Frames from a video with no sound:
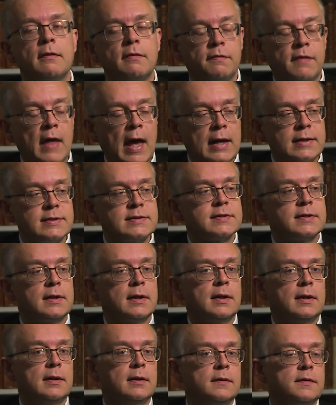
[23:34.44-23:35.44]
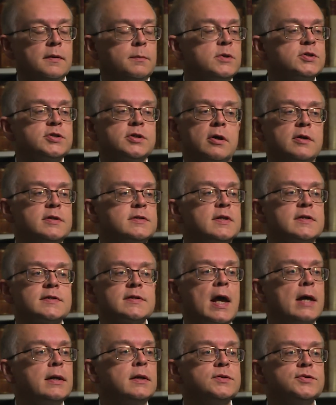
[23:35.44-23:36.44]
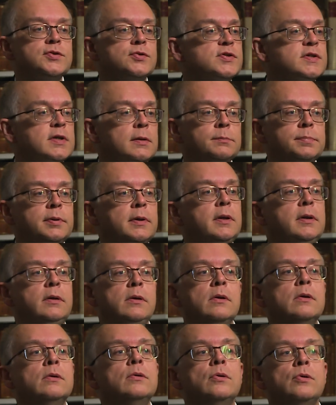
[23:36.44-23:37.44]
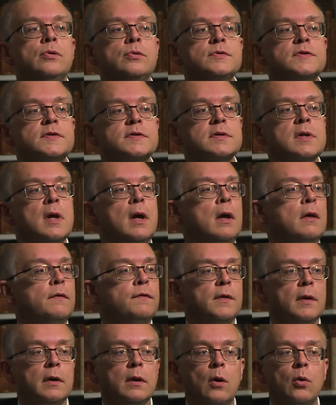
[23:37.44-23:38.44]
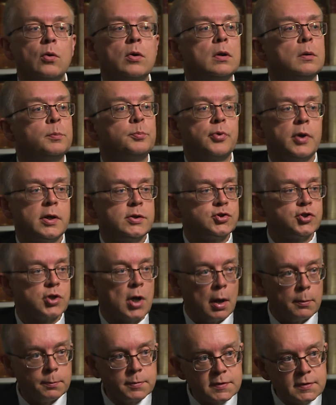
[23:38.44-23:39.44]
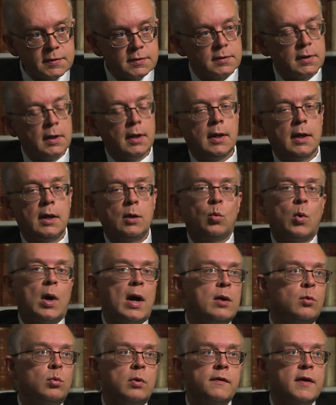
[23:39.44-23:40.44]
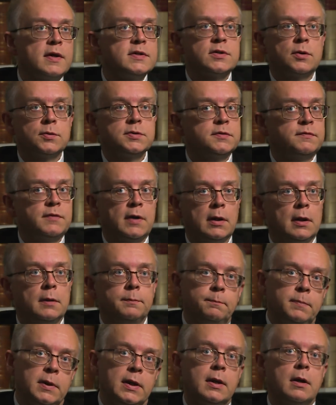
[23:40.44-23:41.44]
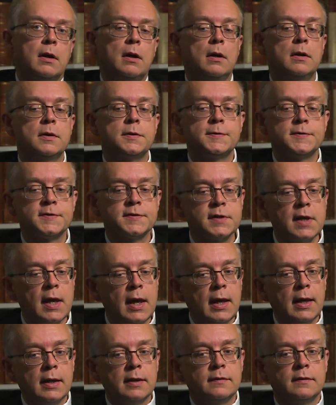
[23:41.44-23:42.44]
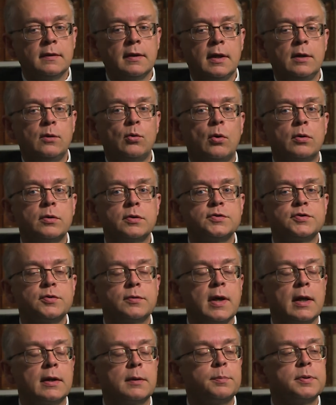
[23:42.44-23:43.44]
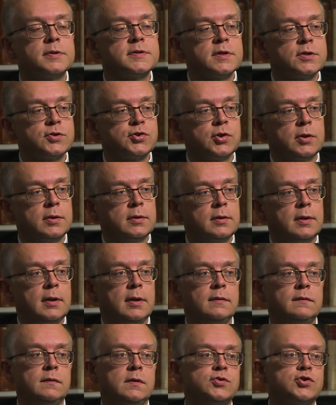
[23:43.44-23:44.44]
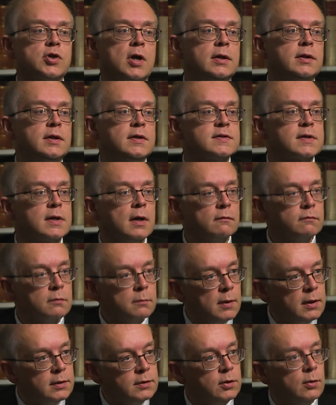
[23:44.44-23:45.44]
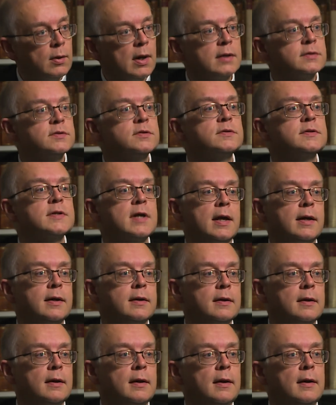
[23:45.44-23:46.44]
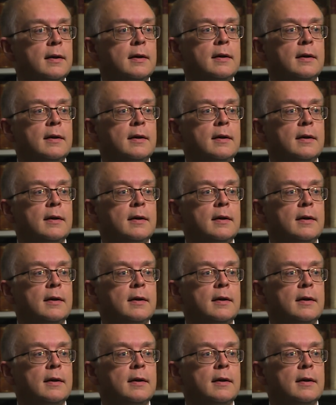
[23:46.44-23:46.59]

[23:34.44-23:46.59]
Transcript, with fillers: that uh, the missionaries decided to simply use the local print shops. And why were they so developed? Because in order to get a position in the Chinese government, you had to take